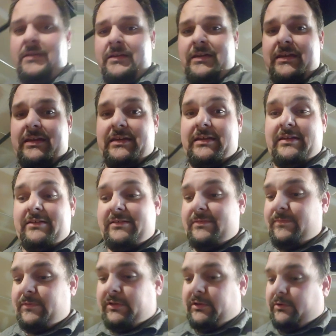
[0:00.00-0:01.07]
And,
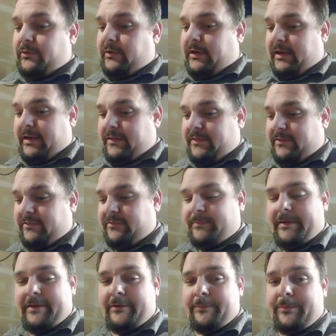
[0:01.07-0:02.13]
this is
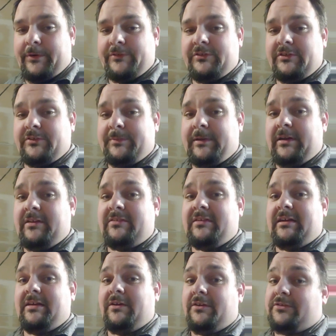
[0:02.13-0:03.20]
my own personal experience.
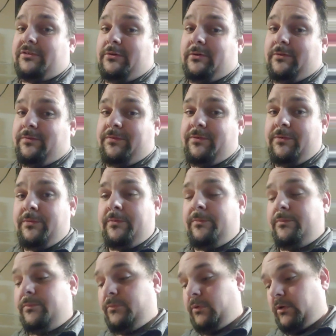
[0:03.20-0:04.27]
I also have
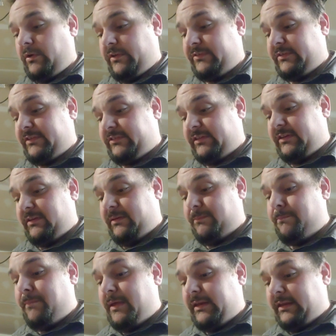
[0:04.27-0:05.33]
assisted
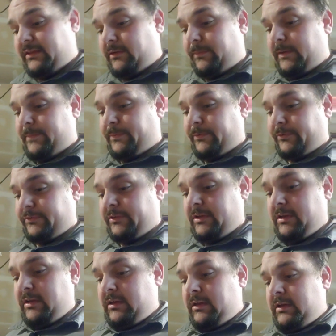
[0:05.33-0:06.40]
in many other people's
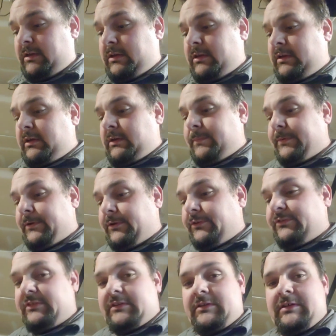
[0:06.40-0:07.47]

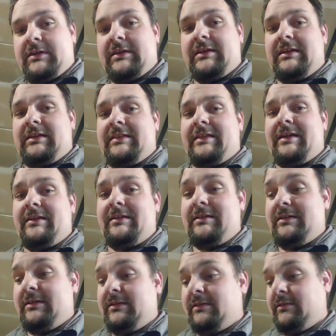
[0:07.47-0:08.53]
builds and getting that
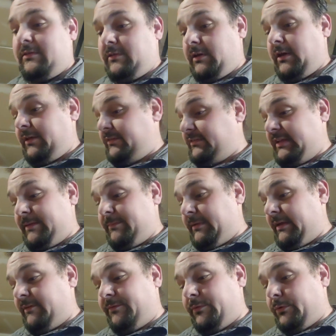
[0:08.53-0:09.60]
same
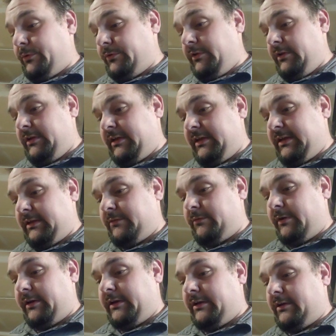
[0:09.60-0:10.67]
manifold and
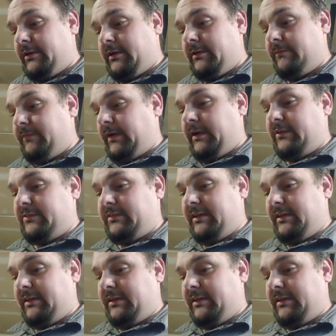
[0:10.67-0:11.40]
running it on various